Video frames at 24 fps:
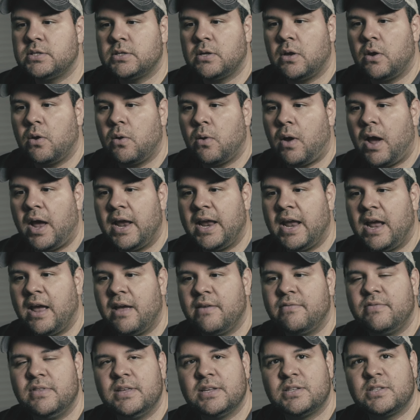So I
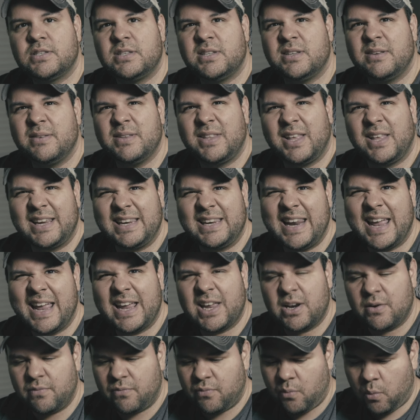have this to like
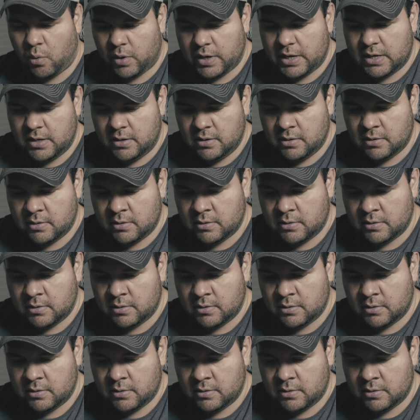-40.